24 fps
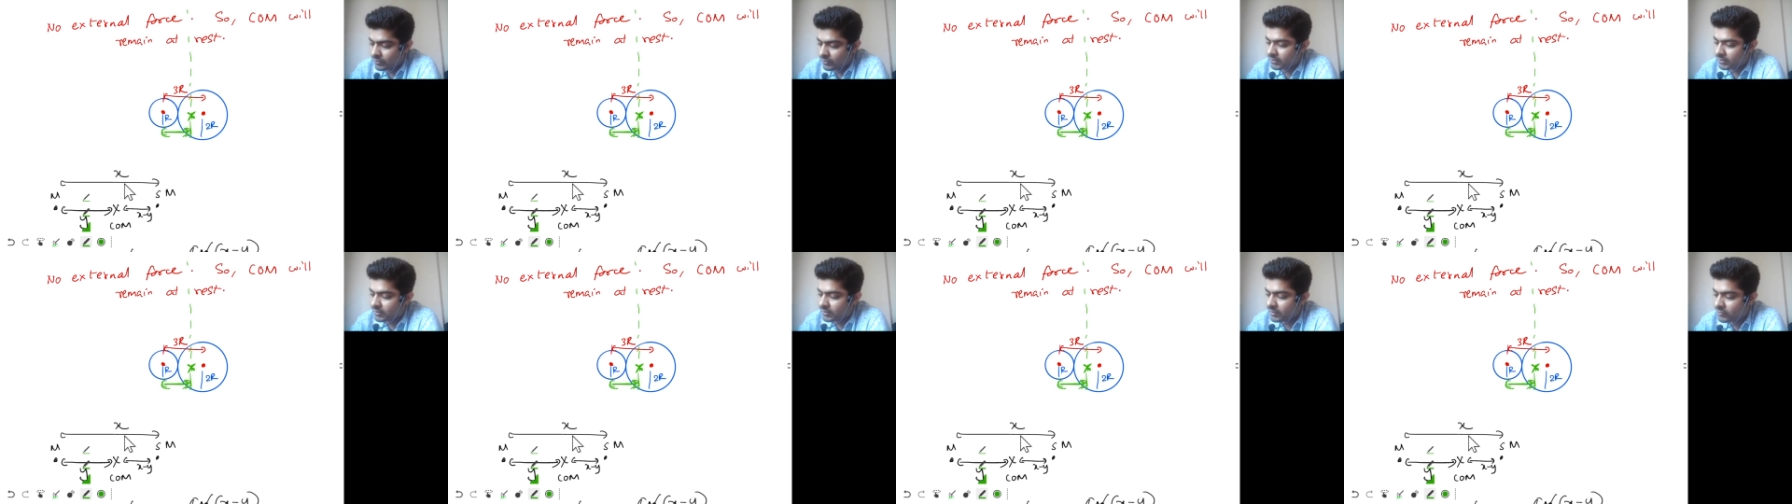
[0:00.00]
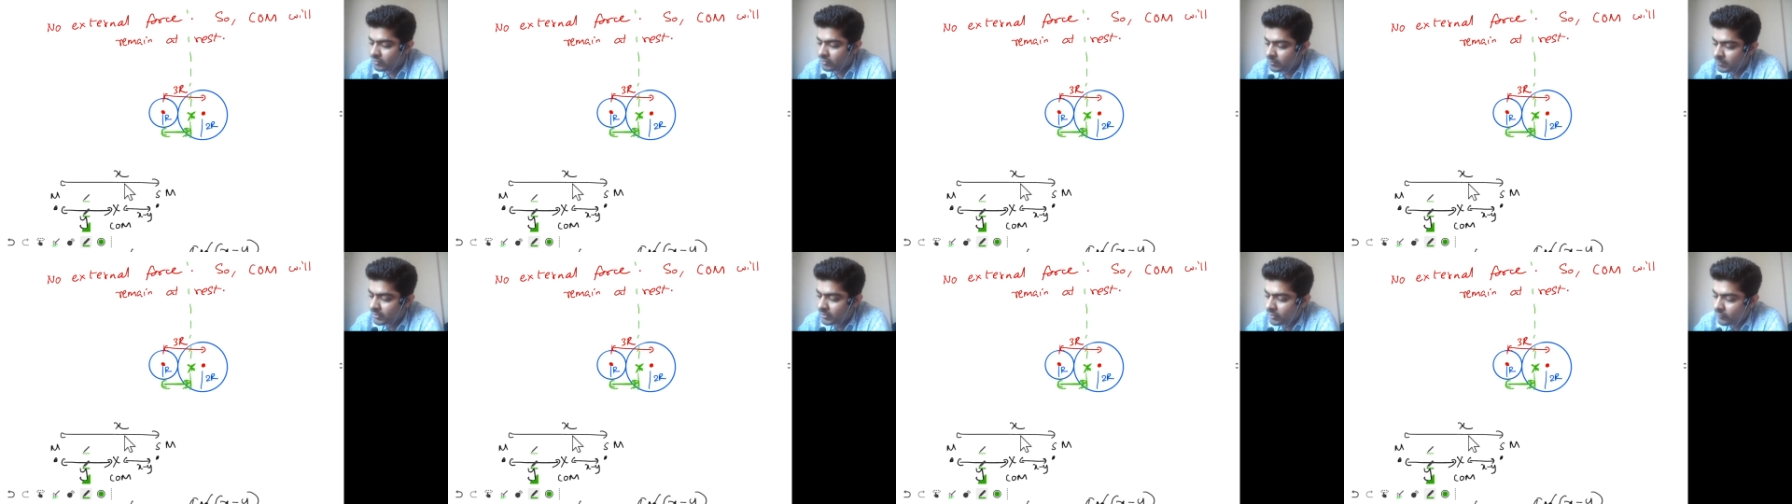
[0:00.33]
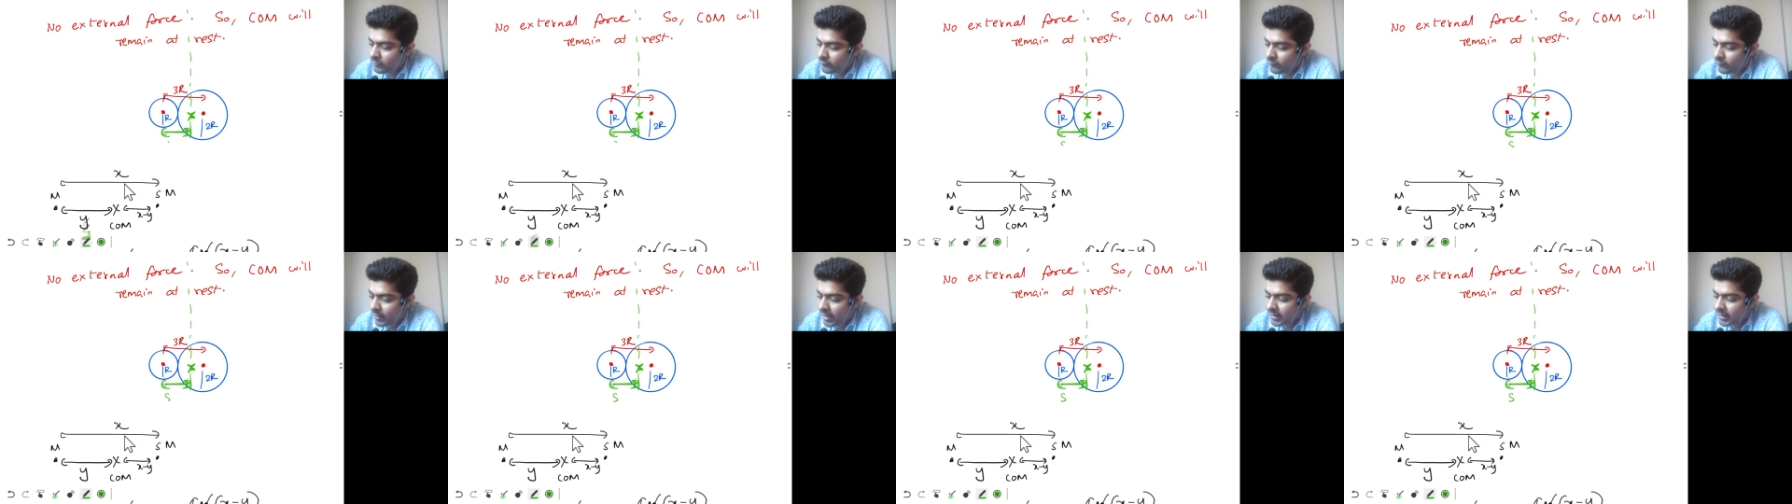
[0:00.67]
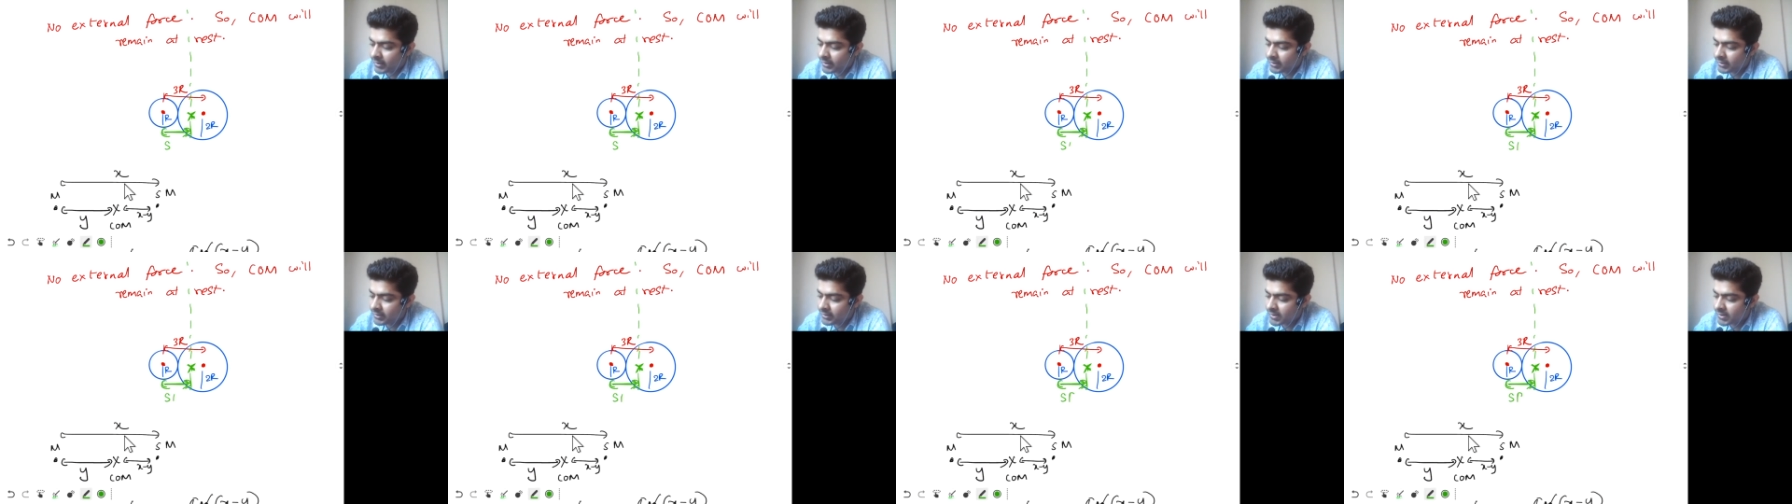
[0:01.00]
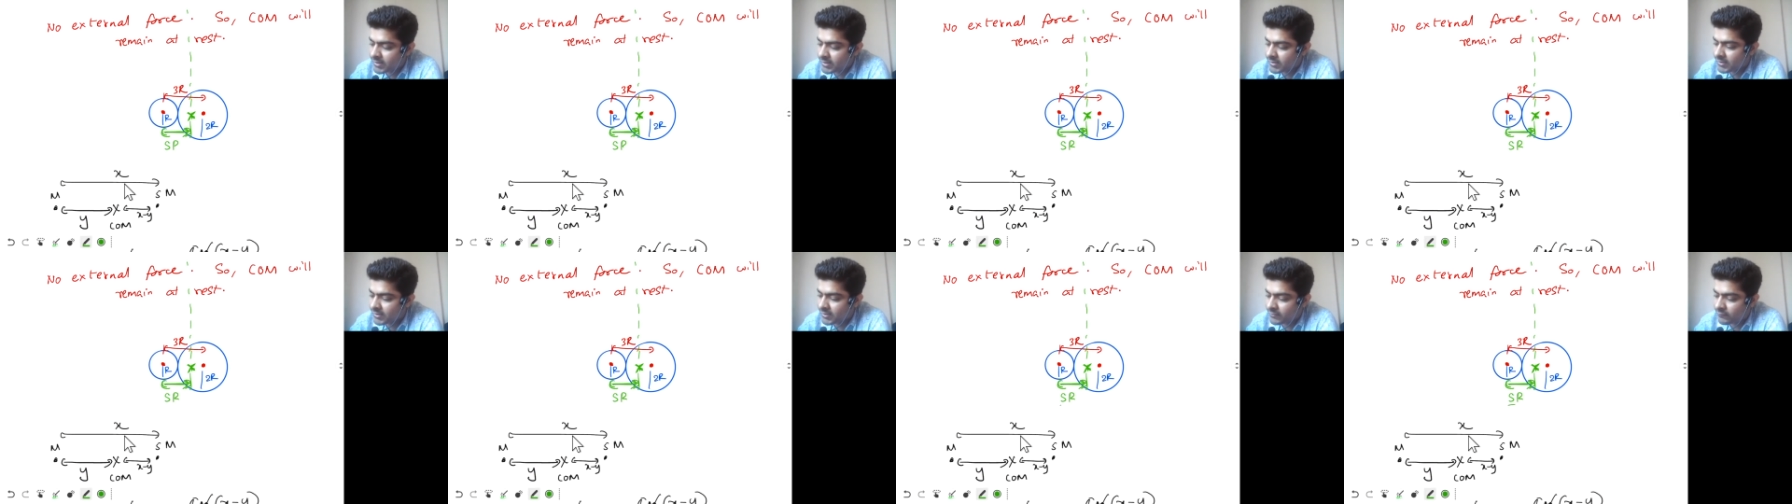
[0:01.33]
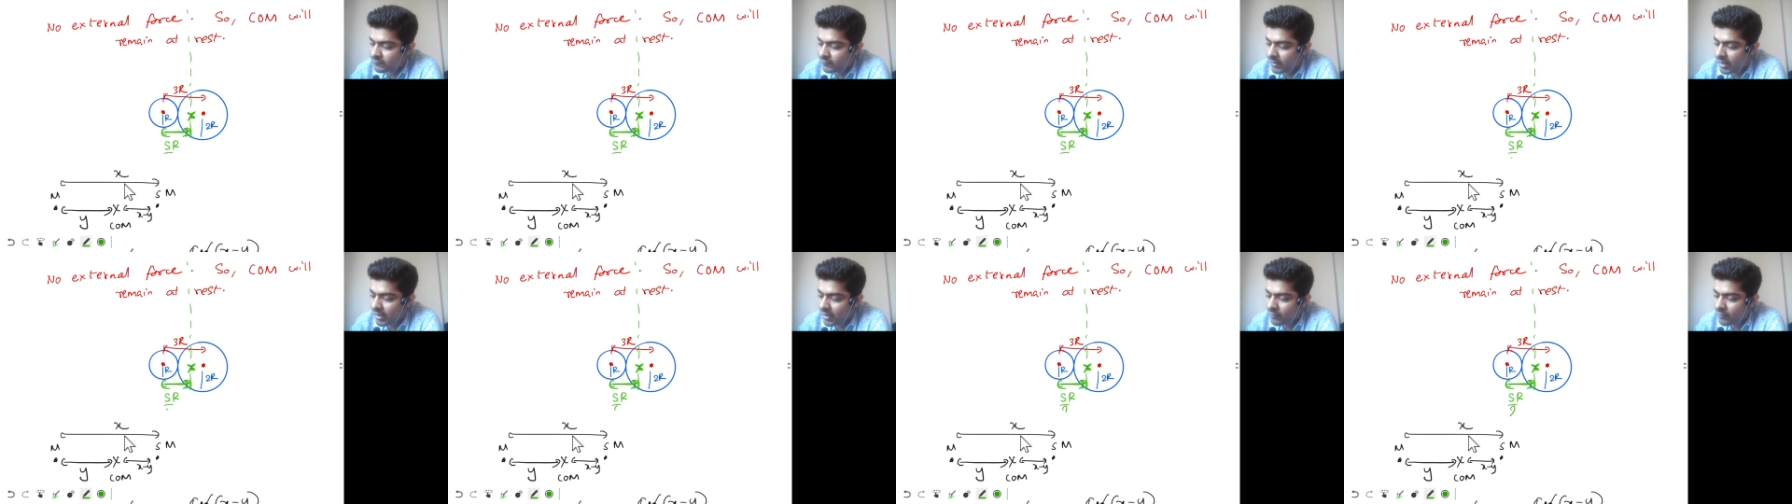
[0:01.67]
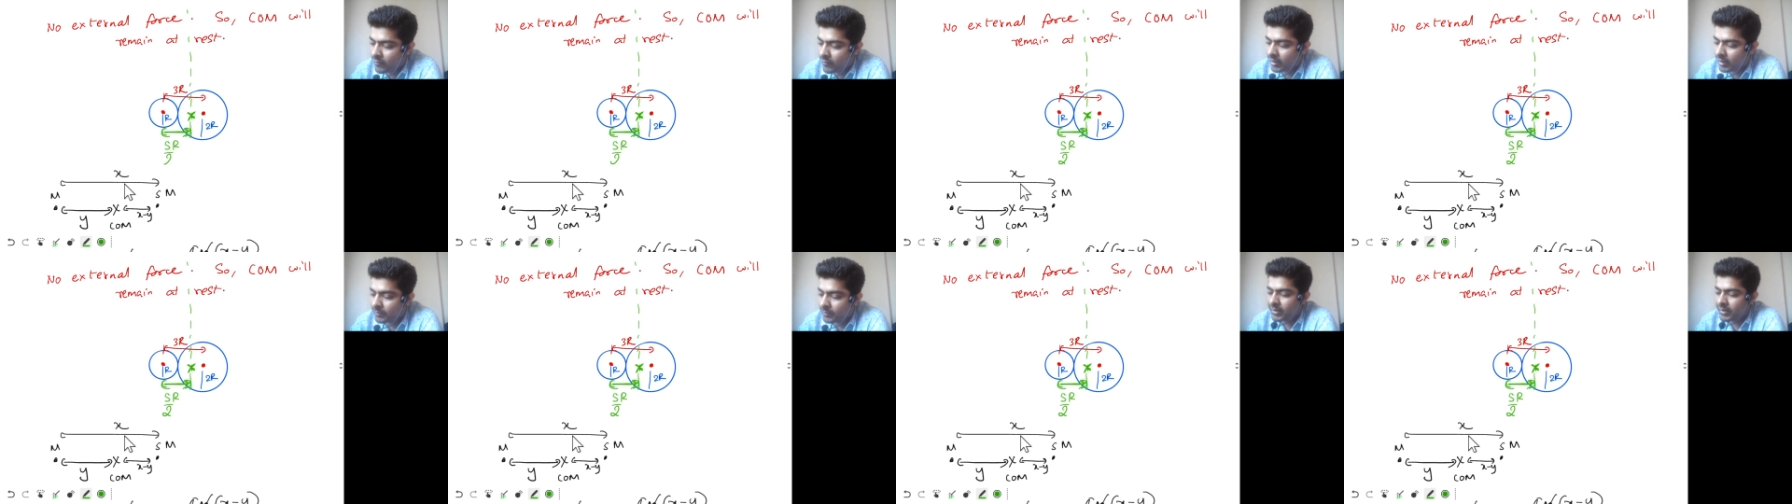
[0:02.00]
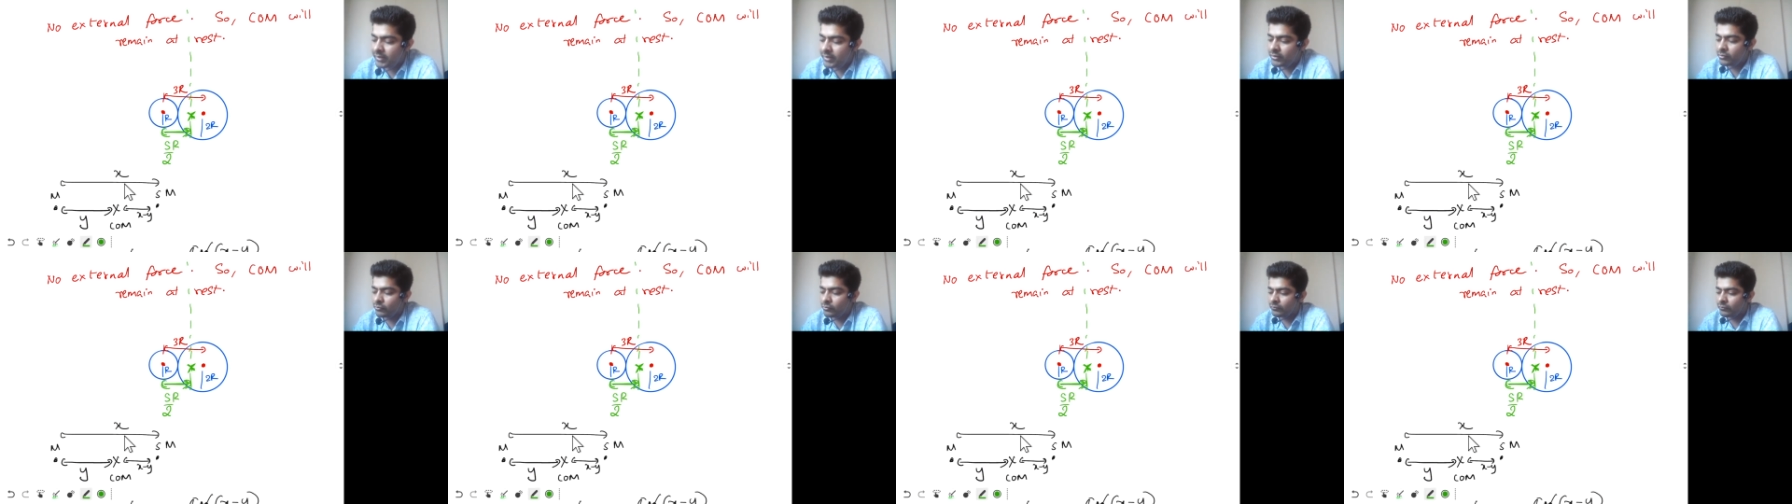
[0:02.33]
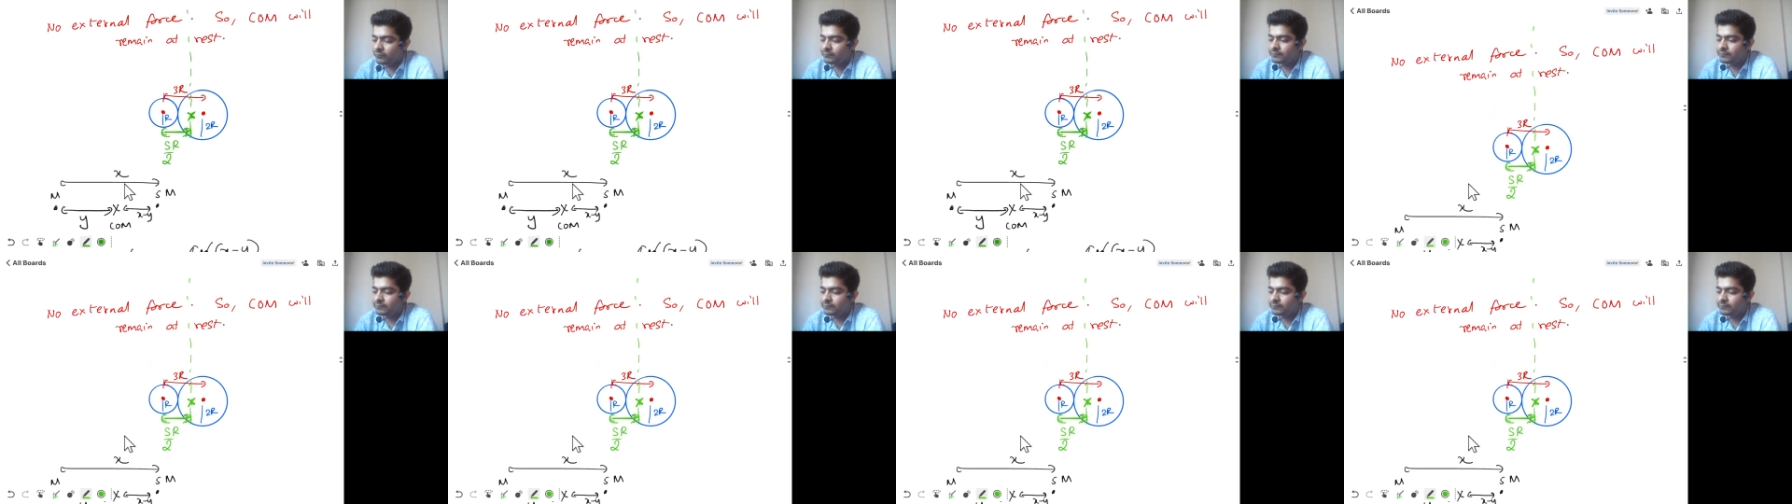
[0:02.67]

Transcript: This will be your final distance, 5r by 2.